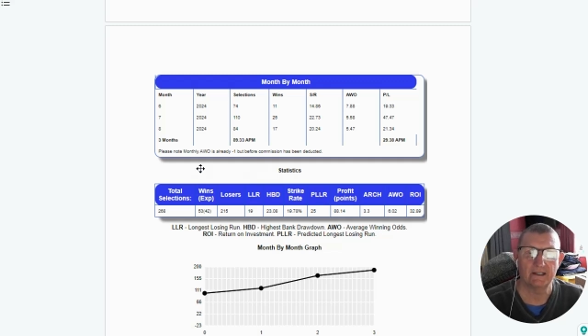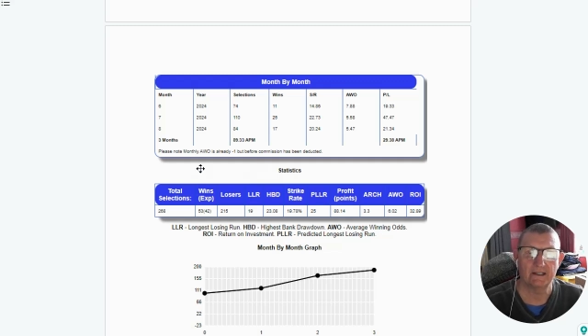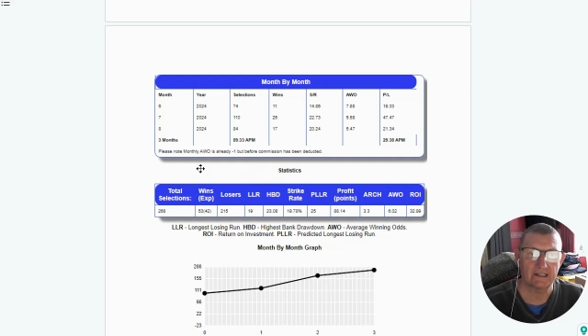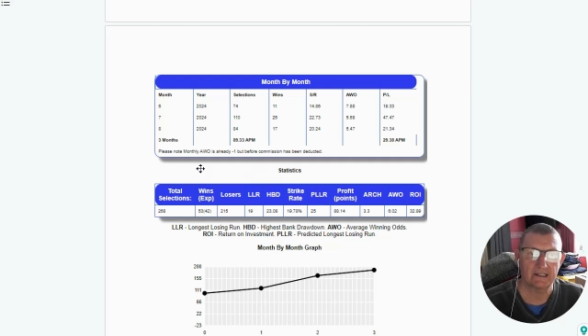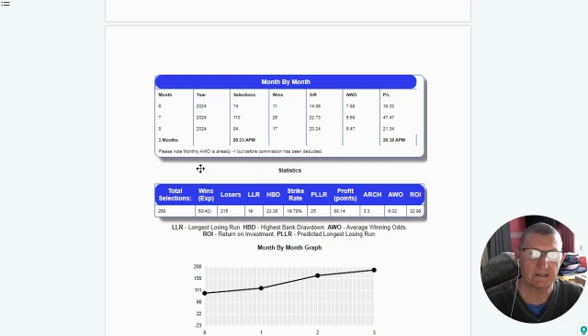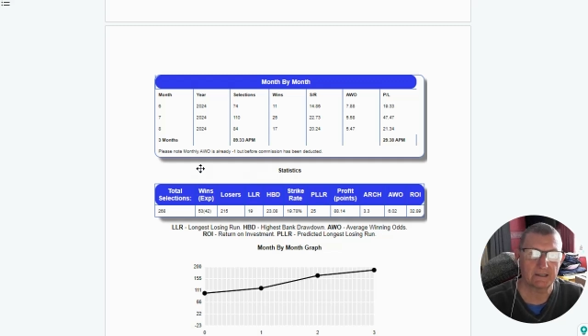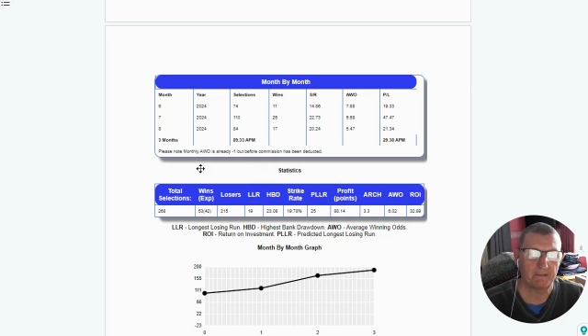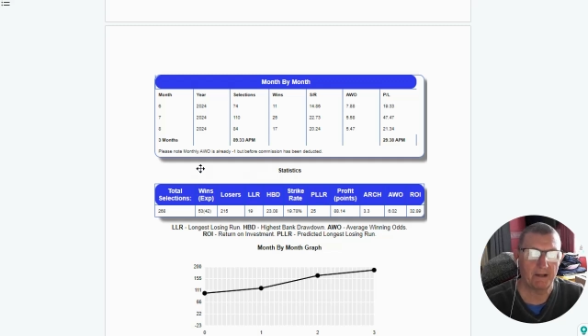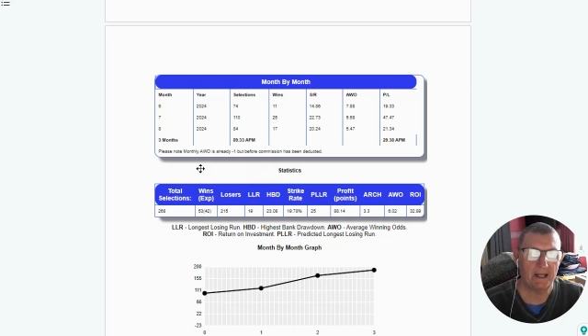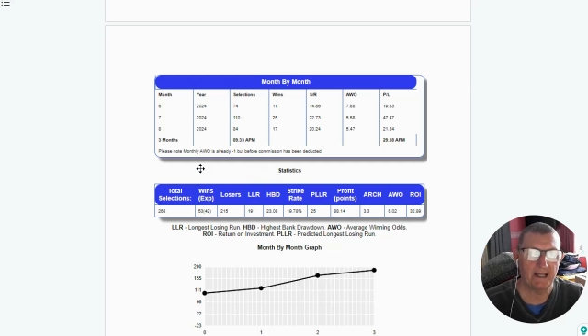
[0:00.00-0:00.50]

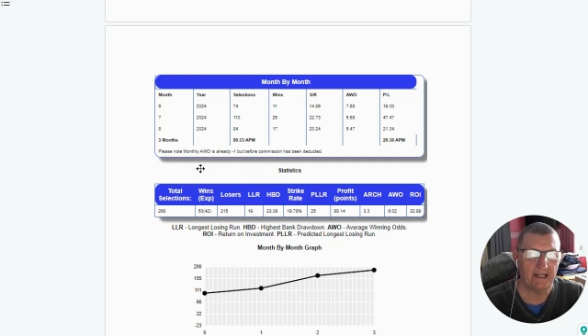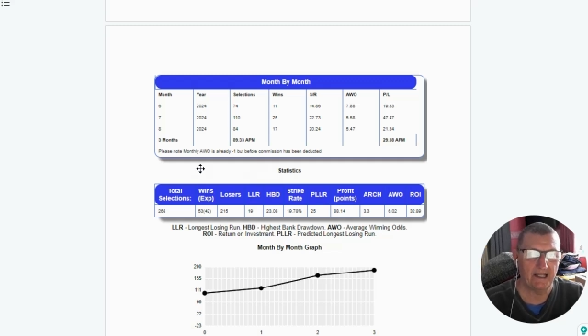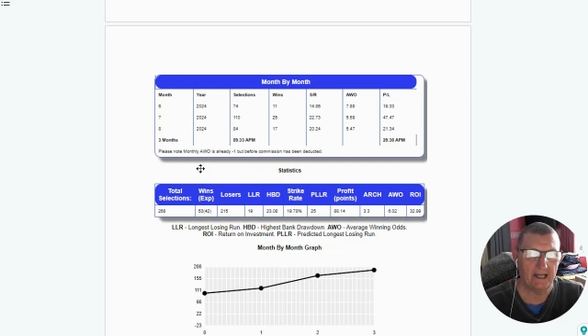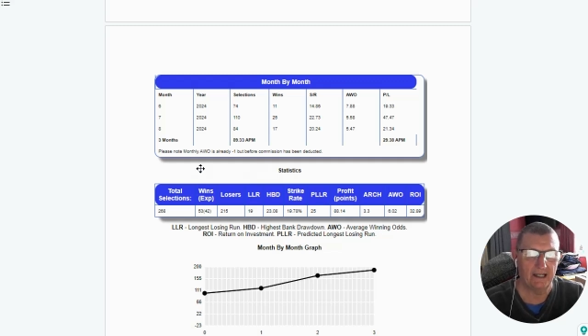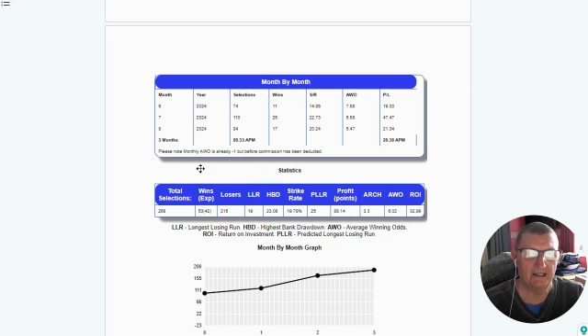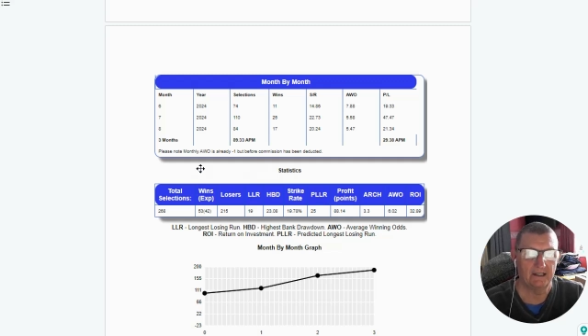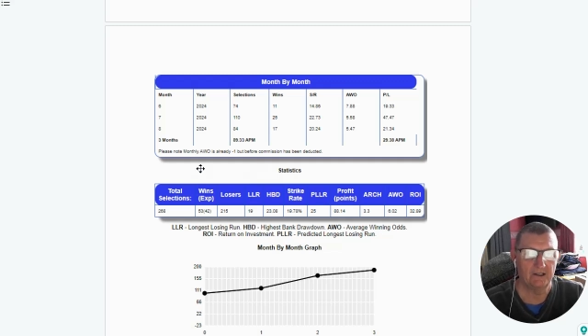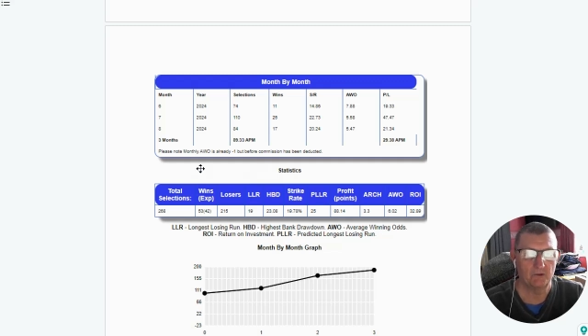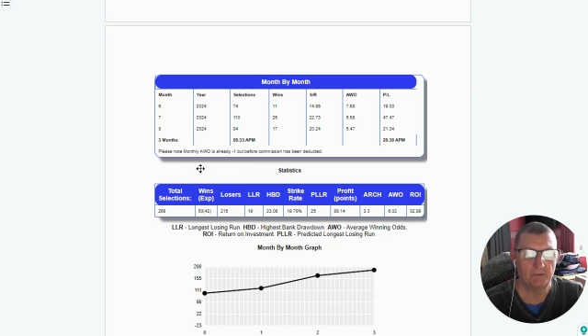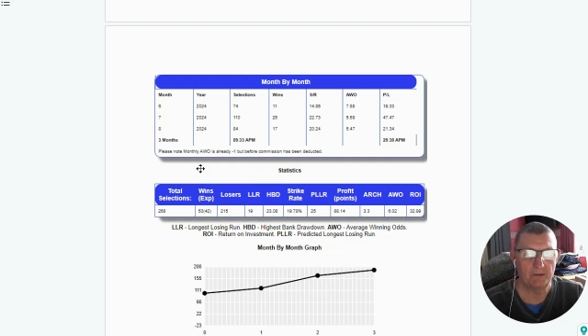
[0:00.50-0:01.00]
explain that a
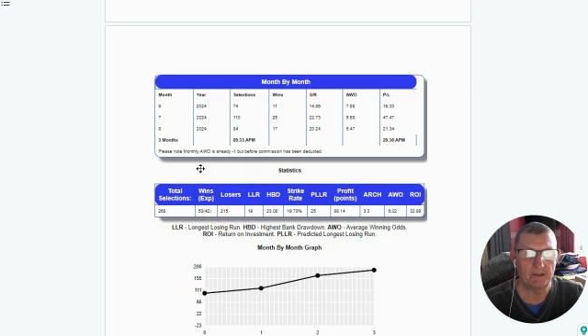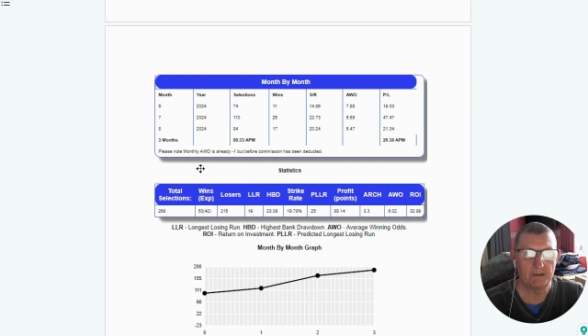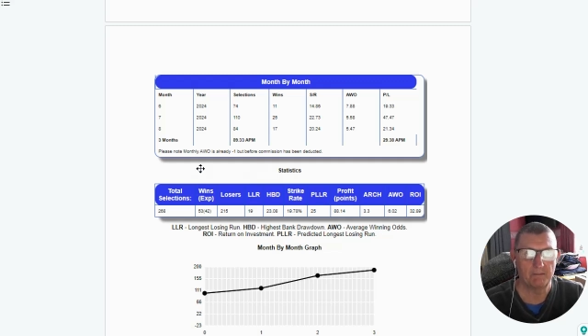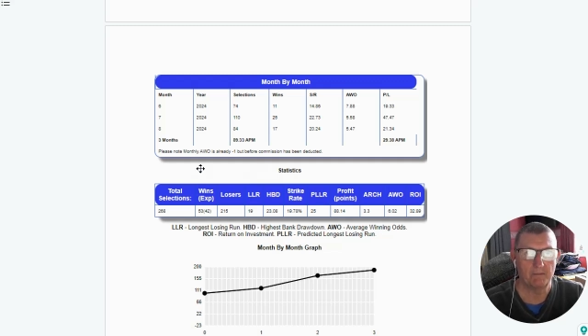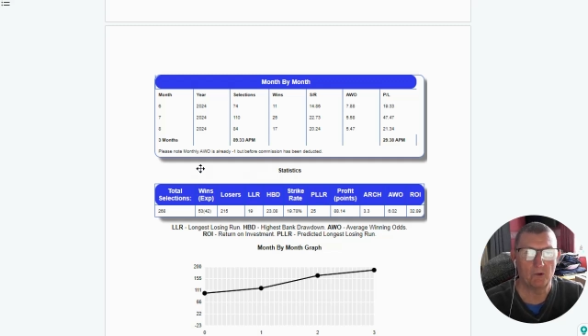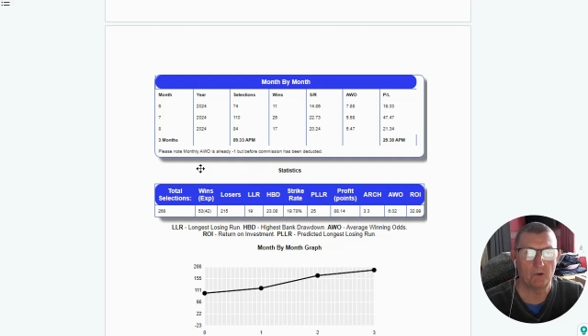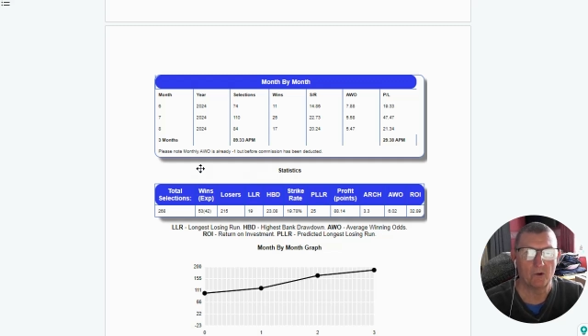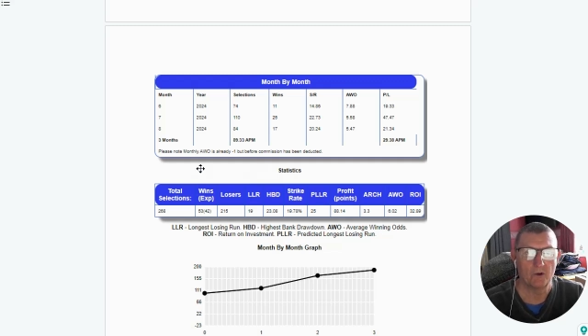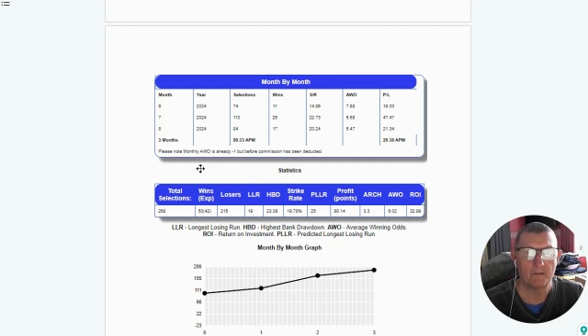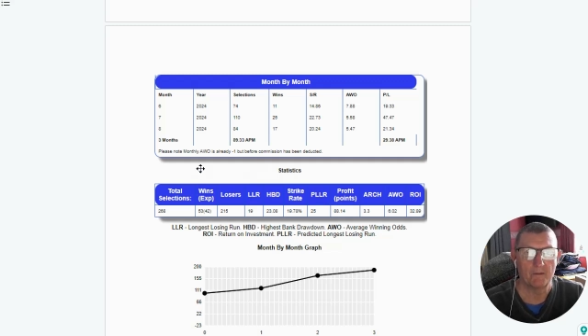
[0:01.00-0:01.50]
little bit
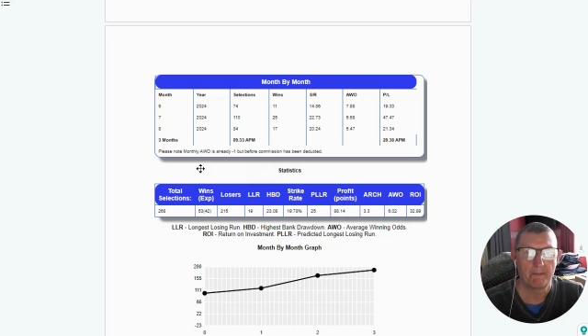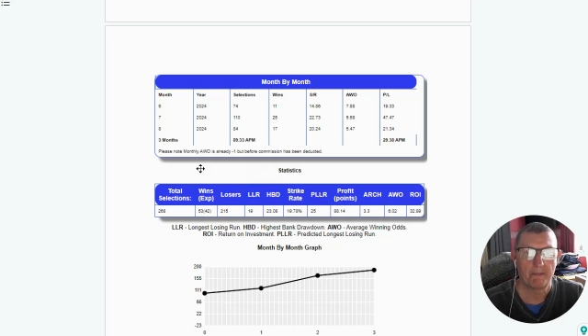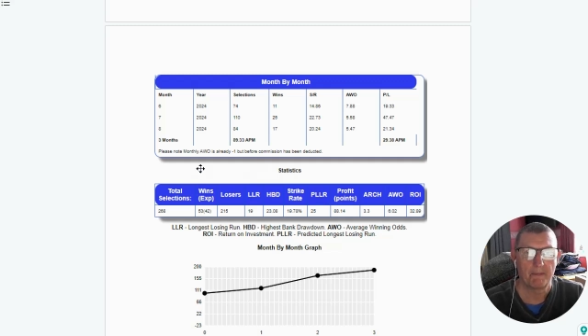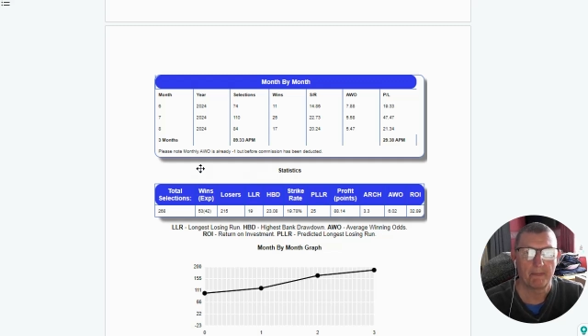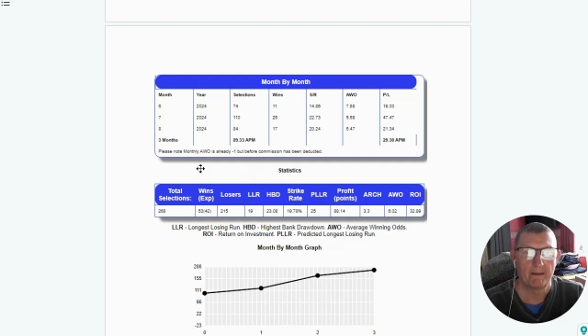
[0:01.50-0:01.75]
more,